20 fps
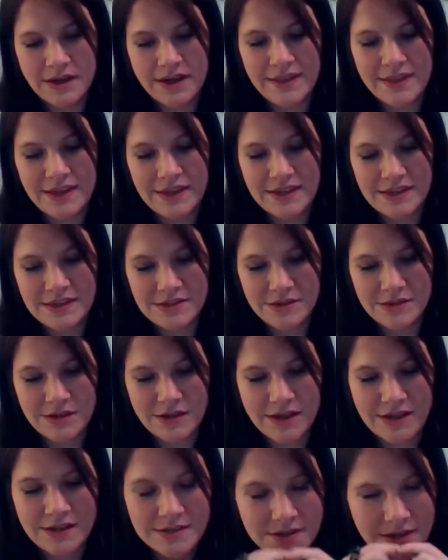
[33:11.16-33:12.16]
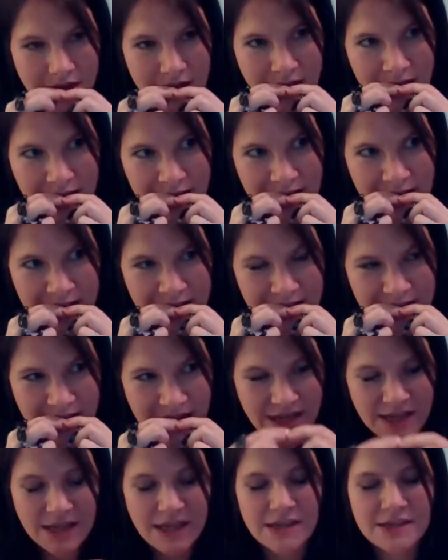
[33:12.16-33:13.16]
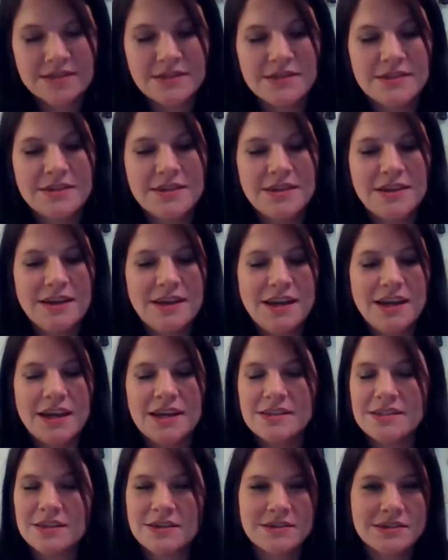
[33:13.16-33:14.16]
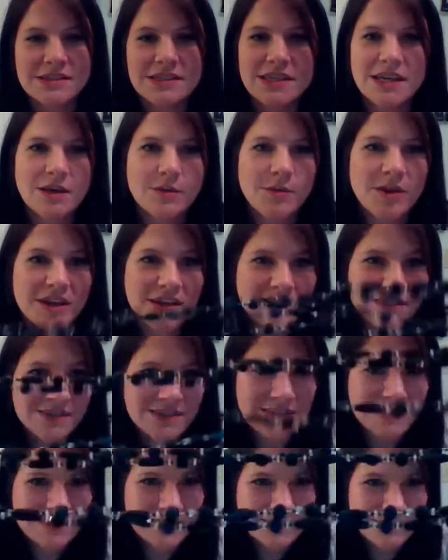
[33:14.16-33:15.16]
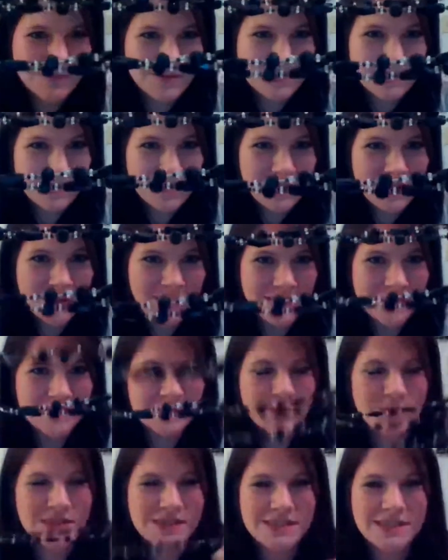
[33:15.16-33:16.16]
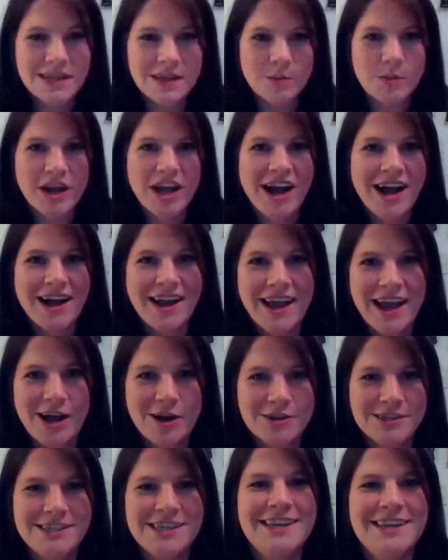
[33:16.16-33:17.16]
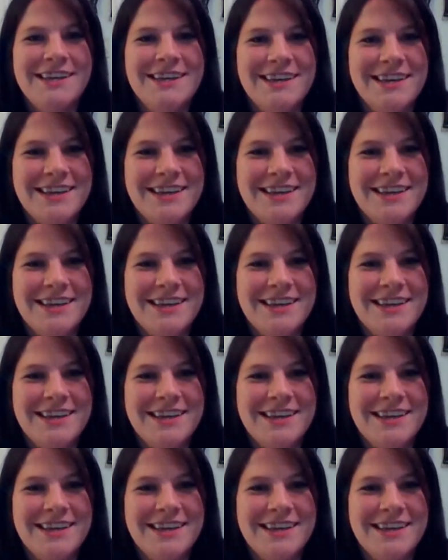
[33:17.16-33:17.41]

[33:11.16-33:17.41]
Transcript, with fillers: I think these are glass. Yeah, it's hard to tell, man, because these have been sitting in my hot house.